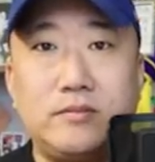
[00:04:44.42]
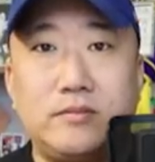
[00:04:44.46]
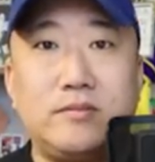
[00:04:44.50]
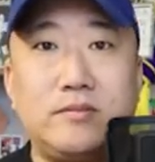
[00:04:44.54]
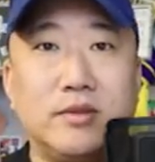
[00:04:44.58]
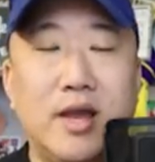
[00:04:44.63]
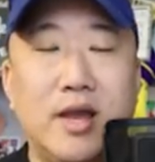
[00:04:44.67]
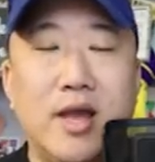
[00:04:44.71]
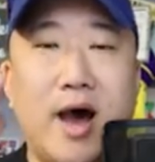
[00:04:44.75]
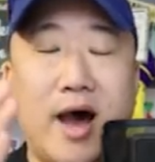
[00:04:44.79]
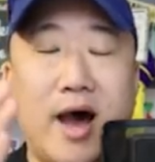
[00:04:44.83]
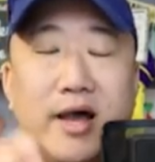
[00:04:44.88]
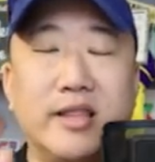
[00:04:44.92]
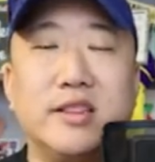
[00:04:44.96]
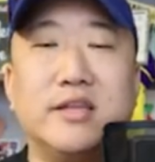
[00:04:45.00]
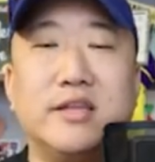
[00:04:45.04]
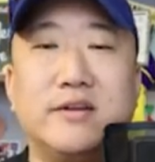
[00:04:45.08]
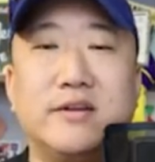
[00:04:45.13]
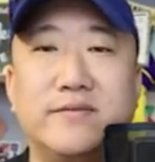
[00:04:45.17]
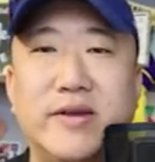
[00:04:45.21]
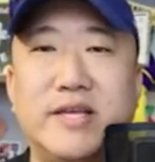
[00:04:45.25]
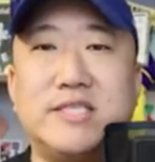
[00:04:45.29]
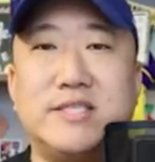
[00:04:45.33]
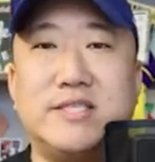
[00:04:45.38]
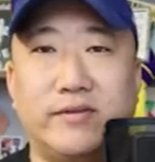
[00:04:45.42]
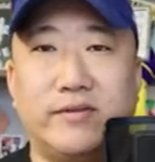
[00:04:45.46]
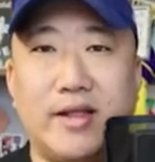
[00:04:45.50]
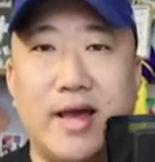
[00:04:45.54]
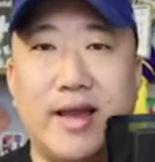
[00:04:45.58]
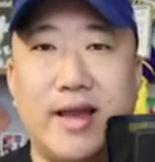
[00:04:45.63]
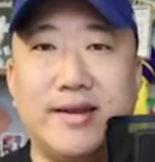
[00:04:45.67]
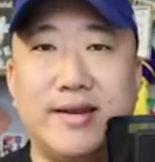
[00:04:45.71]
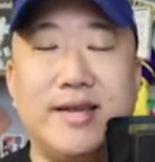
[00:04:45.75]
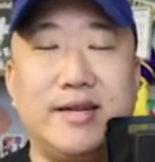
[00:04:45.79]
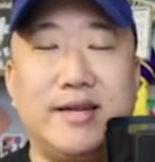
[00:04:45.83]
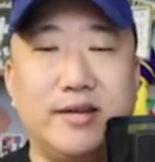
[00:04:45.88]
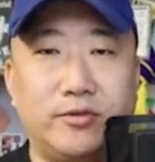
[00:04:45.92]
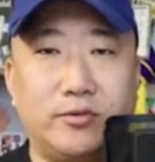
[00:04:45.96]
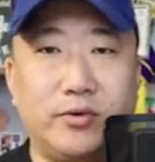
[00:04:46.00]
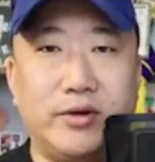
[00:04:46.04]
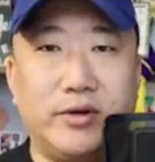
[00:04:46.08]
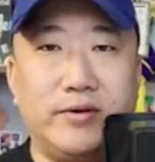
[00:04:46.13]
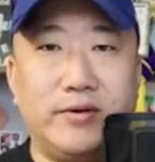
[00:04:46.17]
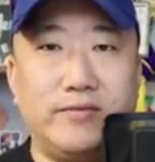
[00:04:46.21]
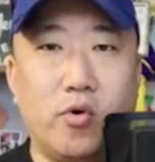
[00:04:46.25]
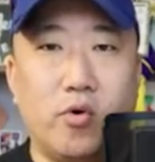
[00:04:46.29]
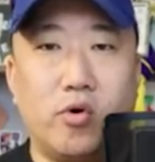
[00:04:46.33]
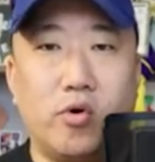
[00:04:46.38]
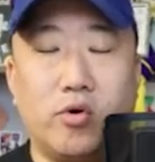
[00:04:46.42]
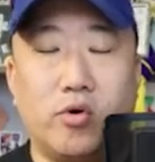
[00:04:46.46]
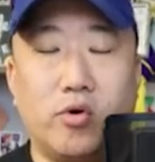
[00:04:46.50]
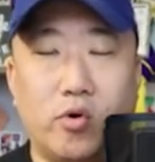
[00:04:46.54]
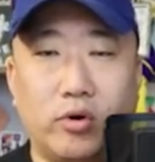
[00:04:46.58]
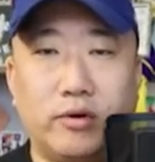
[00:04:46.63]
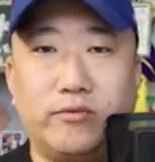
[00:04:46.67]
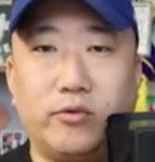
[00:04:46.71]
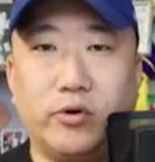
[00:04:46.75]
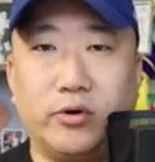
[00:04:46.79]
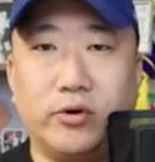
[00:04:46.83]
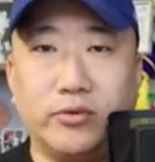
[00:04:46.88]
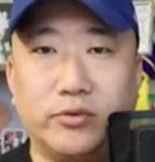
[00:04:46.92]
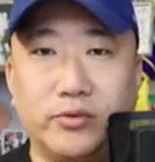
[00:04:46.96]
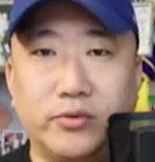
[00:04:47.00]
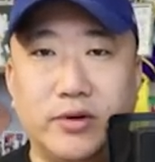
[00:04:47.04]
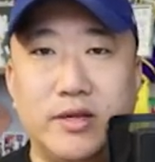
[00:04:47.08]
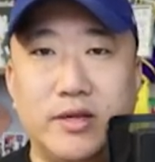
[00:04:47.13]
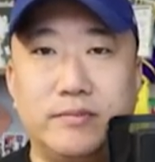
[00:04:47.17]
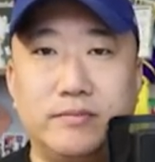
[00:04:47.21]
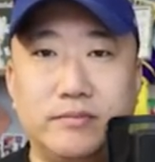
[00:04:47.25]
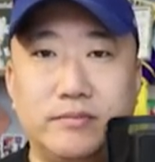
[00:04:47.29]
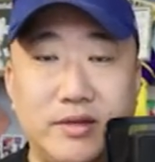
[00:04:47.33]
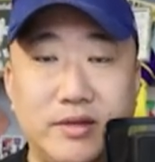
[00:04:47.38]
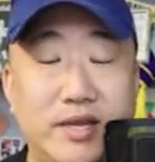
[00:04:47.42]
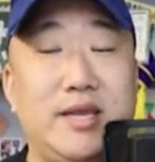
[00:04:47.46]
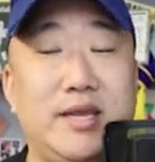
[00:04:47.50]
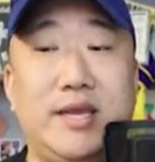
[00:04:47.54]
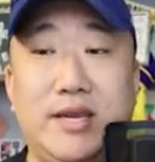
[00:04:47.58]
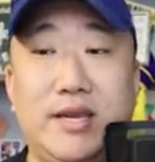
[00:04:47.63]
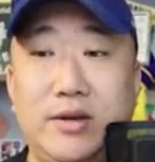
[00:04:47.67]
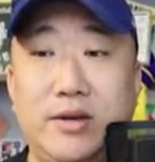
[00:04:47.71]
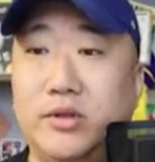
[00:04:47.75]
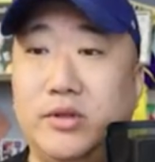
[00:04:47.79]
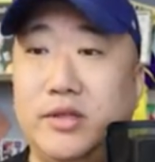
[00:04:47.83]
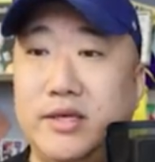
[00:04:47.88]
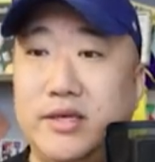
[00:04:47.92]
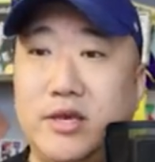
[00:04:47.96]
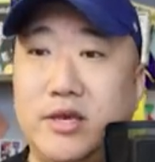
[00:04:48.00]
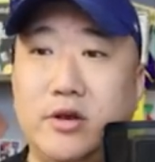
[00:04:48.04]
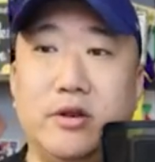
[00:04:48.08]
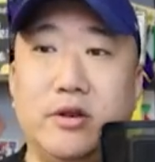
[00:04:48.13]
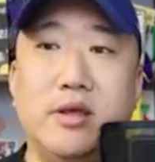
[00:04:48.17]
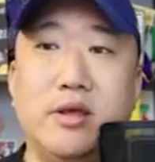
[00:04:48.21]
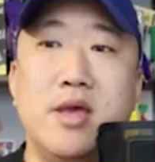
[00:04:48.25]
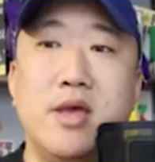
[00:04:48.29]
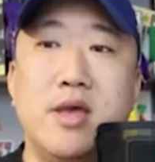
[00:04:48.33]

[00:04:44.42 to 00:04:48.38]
on the defensive line in a three four or a four three. He really could.